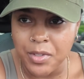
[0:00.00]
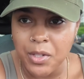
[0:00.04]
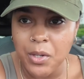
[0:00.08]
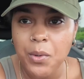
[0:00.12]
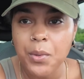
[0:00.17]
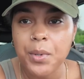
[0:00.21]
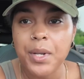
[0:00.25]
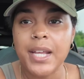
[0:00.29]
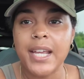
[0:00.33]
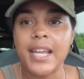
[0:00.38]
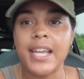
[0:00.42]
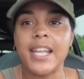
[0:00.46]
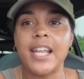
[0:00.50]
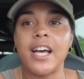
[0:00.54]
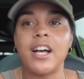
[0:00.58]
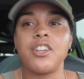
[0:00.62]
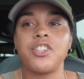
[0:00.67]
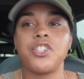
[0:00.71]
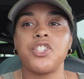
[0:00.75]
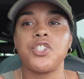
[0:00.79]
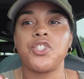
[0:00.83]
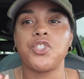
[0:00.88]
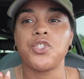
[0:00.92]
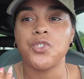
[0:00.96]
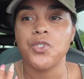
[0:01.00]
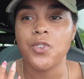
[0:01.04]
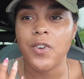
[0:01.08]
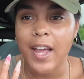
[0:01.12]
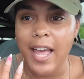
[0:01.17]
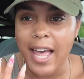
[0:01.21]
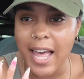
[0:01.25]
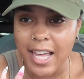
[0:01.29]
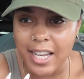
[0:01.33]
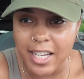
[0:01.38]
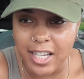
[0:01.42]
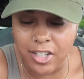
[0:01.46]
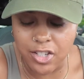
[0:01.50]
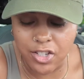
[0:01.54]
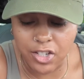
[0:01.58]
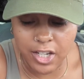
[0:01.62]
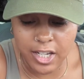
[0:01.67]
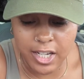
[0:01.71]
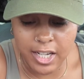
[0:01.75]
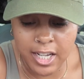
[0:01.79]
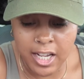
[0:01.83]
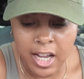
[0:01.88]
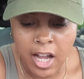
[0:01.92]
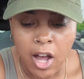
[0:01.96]
you need a
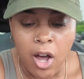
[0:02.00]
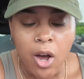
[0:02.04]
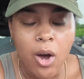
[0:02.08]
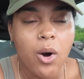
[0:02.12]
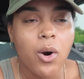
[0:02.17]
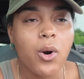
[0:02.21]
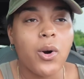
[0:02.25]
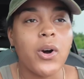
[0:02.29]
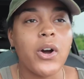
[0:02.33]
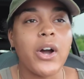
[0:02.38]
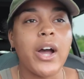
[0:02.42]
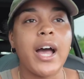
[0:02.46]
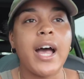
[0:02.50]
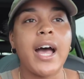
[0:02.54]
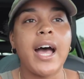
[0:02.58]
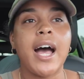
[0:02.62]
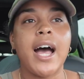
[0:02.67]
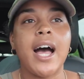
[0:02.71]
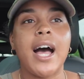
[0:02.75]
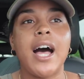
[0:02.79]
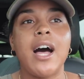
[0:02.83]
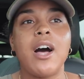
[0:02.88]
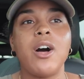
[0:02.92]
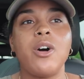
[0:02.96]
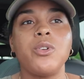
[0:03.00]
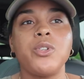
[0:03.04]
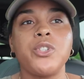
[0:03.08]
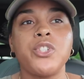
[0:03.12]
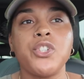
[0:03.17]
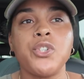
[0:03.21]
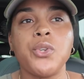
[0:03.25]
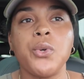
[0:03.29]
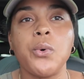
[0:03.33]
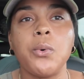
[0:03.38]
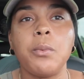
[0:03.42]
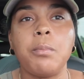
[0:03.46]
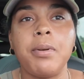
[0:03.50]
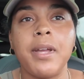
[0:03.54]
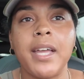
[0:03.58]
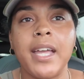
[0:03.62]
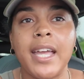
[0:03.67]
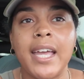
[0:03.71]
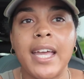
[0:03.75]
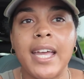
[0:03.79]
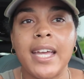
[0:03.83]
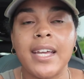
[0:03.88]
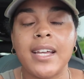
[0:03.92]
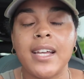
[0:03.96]
strategy on how to
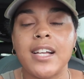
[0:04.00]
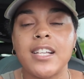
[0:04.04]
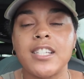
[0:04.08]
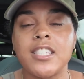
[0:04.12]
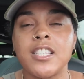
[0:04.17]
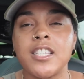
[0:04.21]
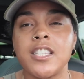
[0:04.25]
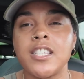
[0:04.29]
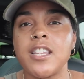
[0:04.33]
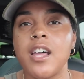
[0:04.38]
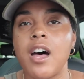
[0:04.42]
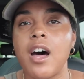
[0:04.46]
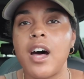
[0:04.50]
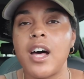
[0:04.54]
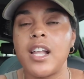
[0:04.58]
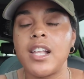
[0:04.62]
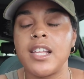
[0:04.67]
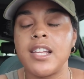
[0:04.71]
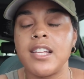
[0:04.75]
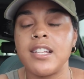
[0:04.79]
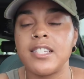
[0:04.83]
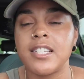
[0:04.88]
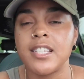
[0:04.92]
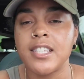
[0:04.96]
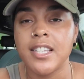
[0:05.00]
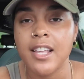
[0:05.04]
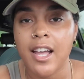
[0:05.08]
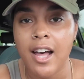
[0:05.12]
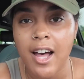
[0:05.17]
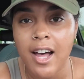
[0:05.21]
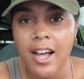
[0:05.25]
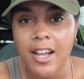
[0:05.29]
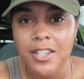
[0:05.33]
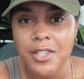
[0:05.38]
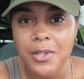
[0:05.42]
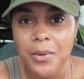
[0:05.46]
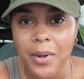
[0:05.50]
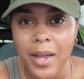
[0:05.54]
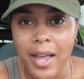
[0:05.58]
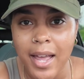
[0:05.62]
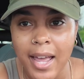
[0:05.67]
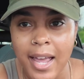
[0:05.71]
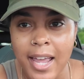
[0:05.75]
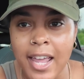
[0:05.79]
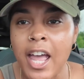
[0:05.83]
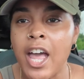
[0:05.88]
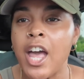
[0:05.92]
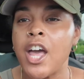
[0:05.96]
pick solid stocks,
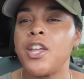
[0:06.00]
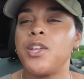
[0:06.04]
okay?